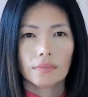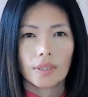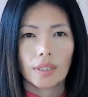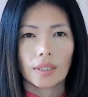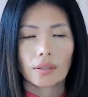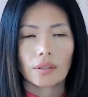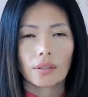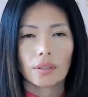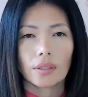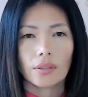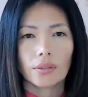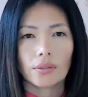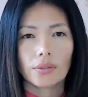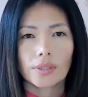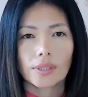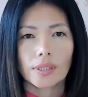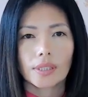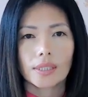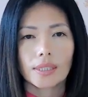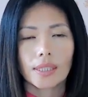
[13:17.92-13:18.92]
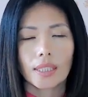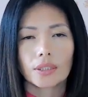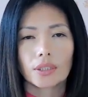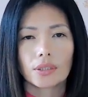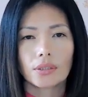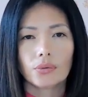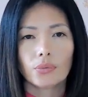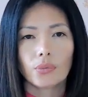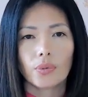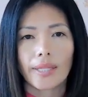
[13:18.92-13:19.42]
Now close the
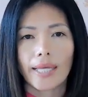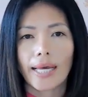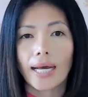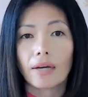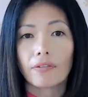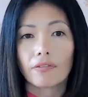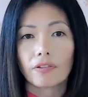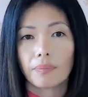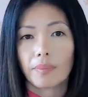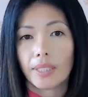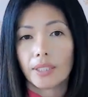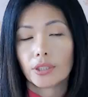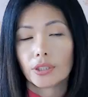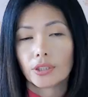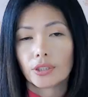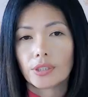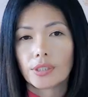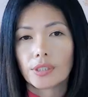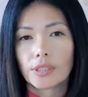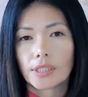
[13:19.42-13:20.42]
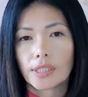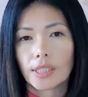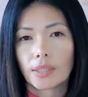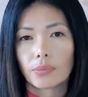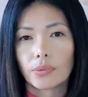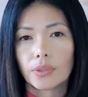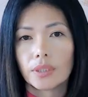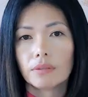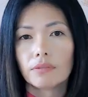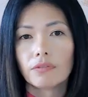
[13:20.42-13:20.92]
session with affirmations that
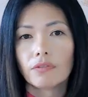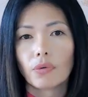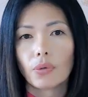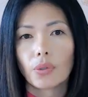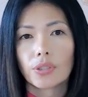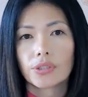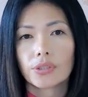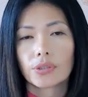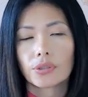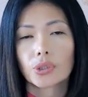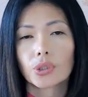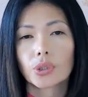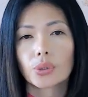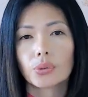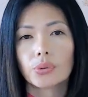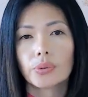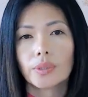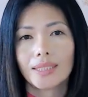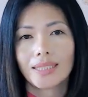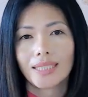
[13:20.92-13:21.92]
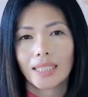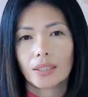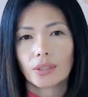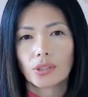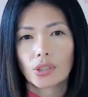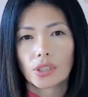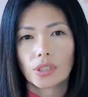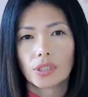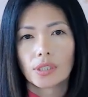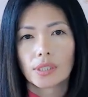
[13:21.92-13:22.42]
reinforce your true
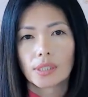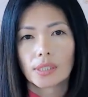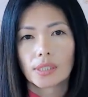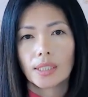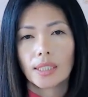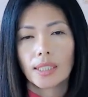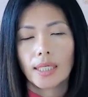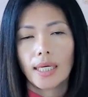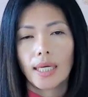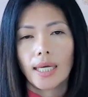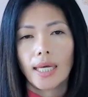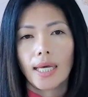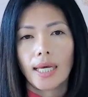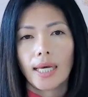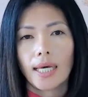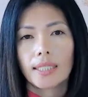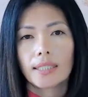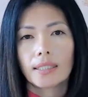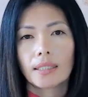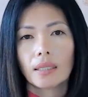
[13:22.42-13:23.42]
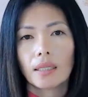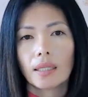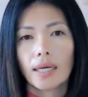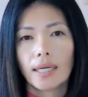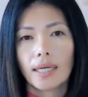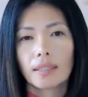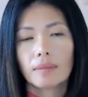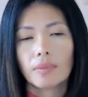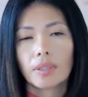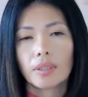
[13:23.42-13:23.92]
intentions and
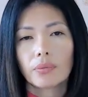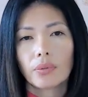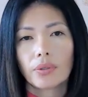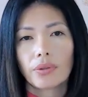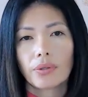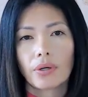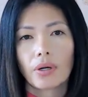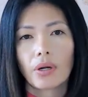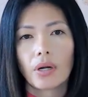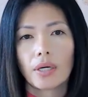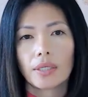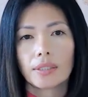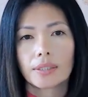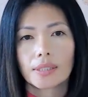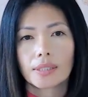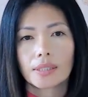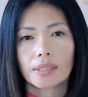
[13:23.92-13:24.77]
alignment with your heart's